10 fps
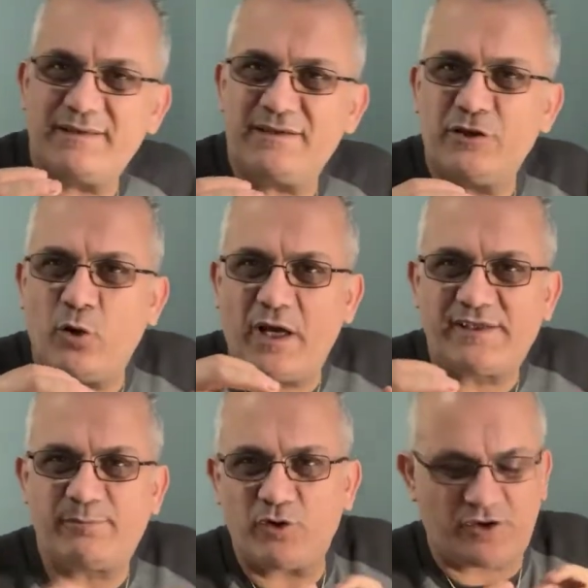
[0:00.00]

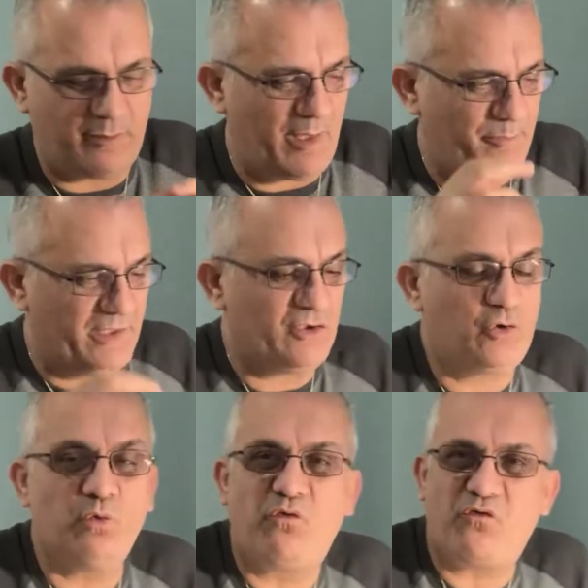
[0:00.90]
smushed them up
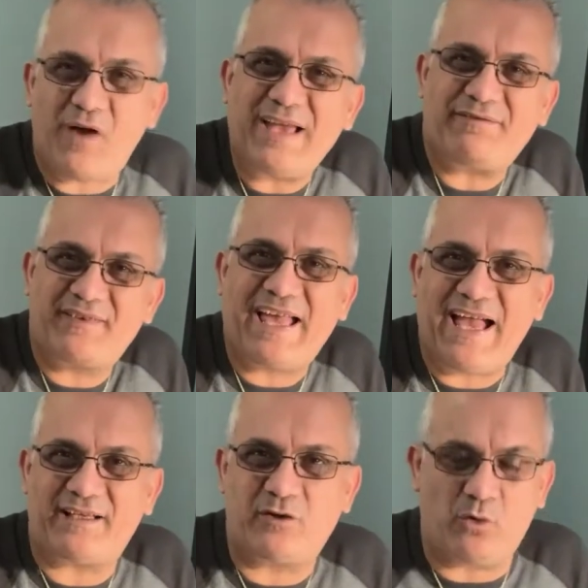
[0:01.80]
into five
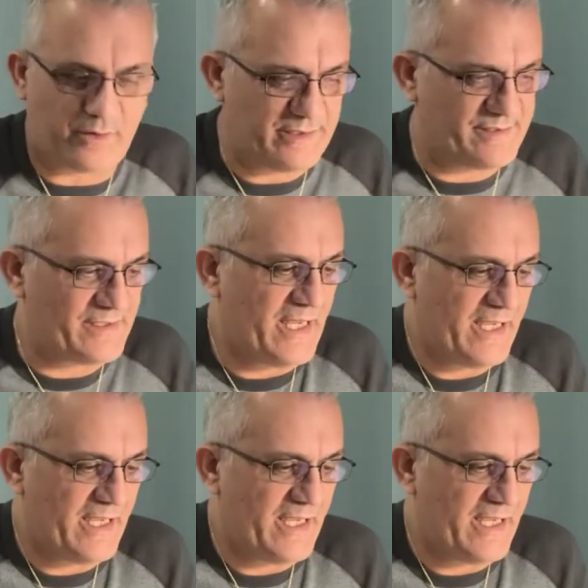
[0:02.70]
categories,